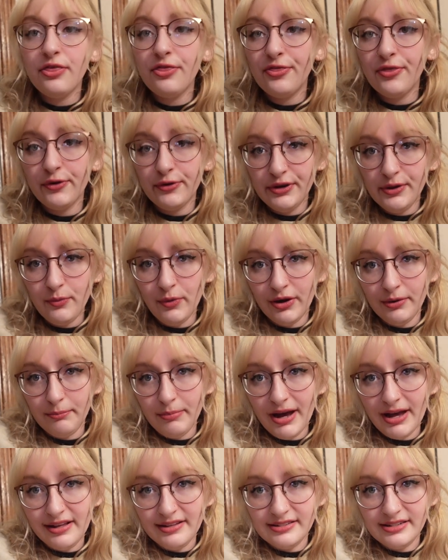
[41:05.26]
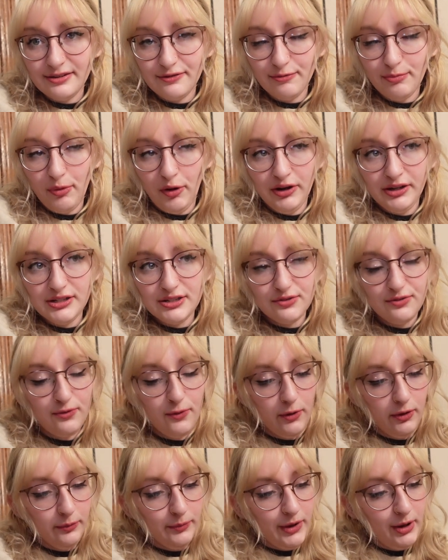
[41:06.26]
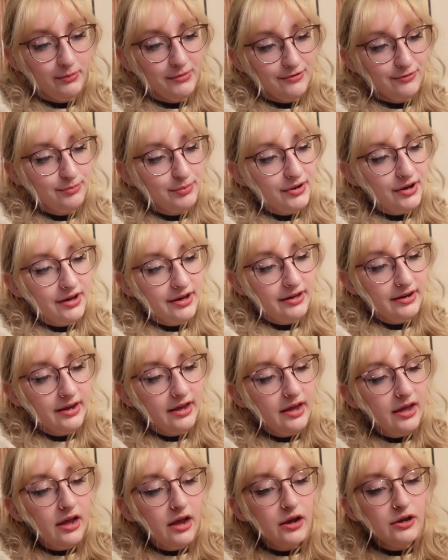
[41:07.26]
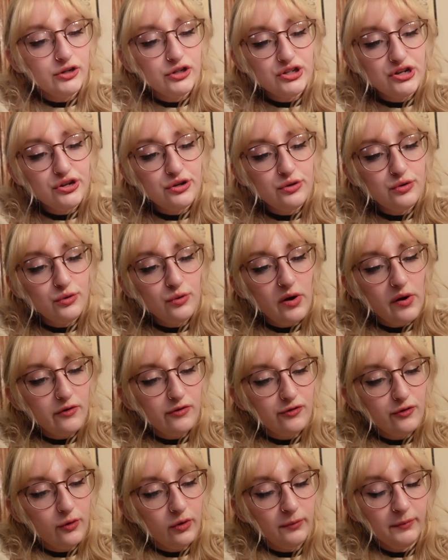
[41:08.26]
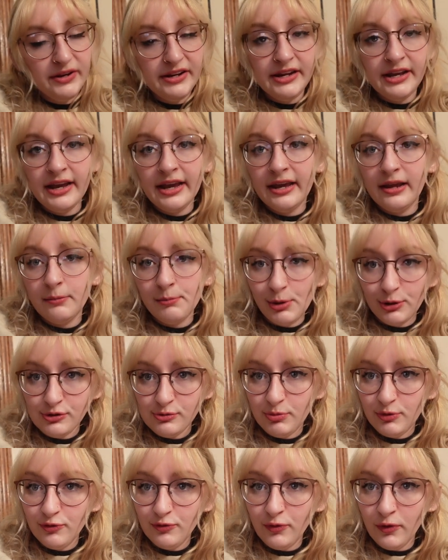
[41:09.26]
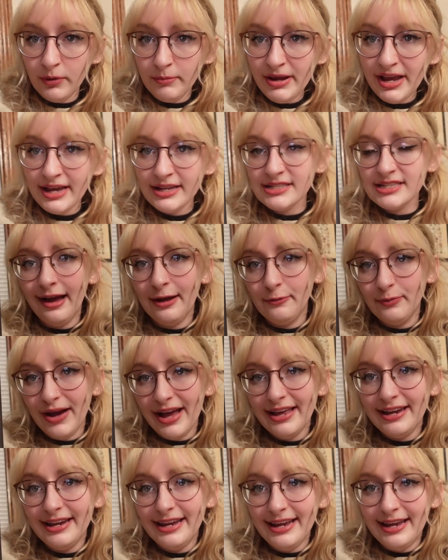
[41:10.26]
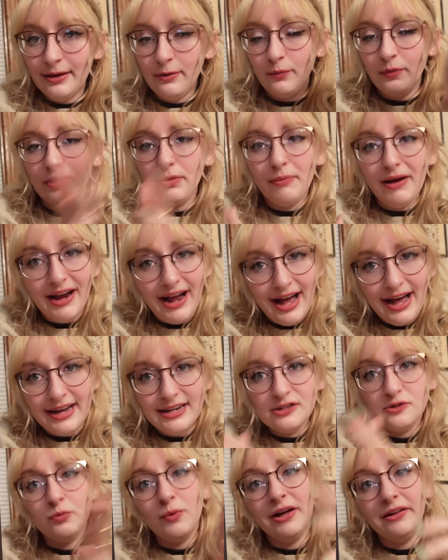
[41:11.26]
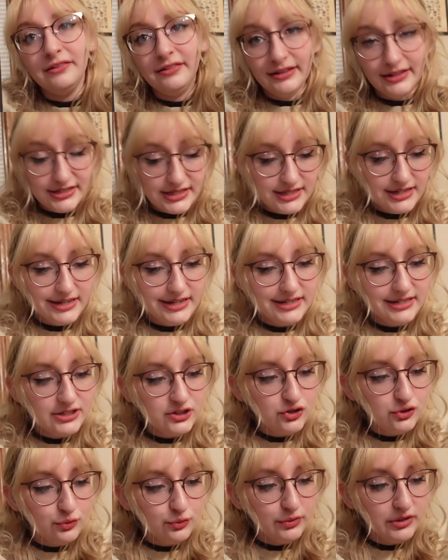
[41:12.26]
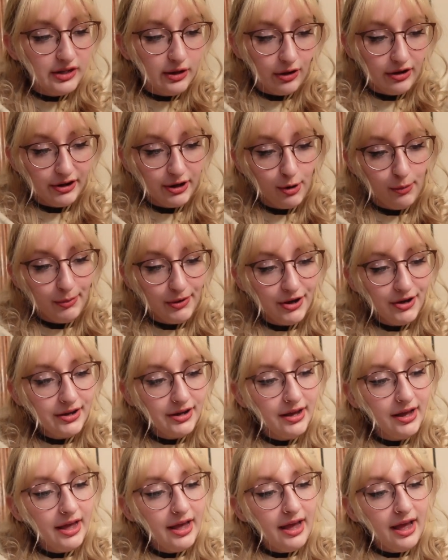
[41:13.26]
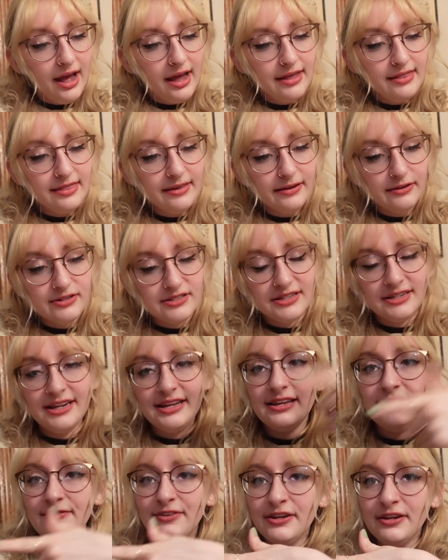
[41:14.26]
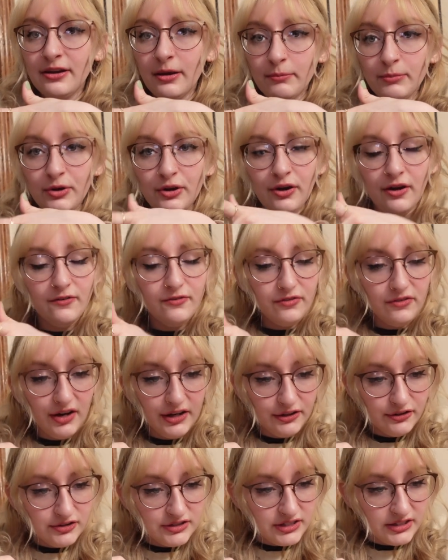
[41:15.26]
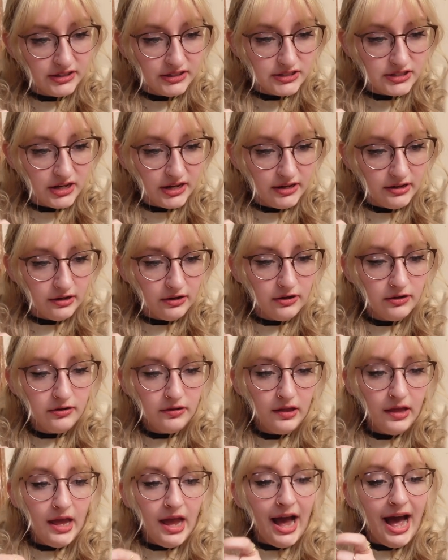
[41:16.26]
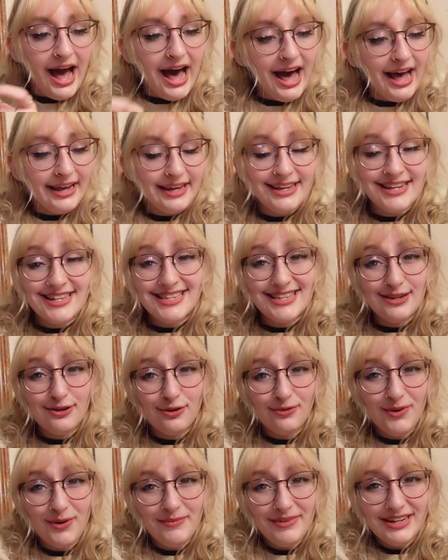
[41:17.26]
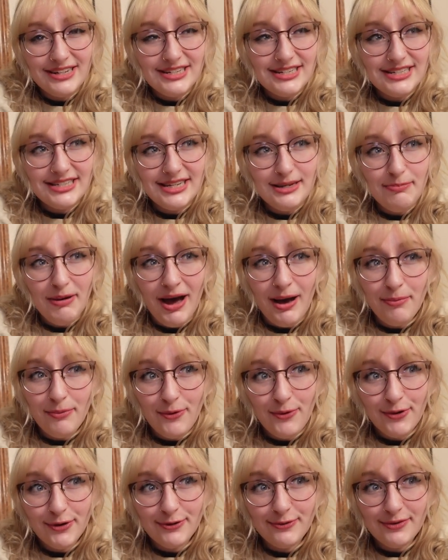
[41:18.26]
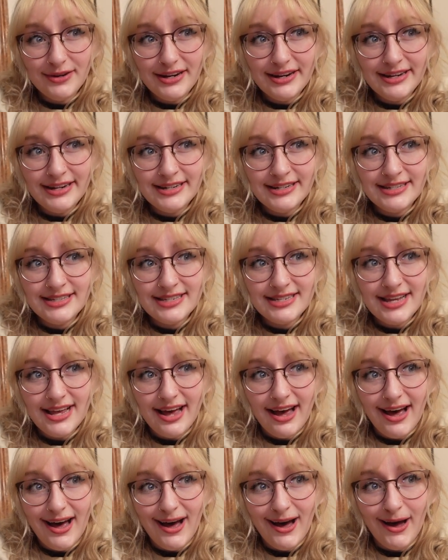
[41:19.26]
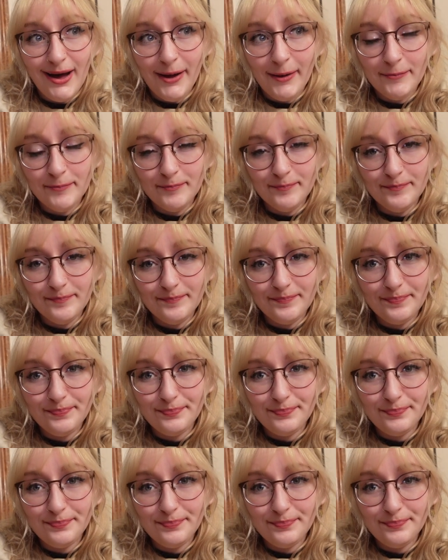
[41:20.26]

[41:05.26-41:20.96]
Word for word: 31 positive points for Realm of Blood, two for reading it in multiple formats. I read it with my eyes while listening to the audiobook. There's an even number of letters in the title. I consider romantasy popcorn reads. Um,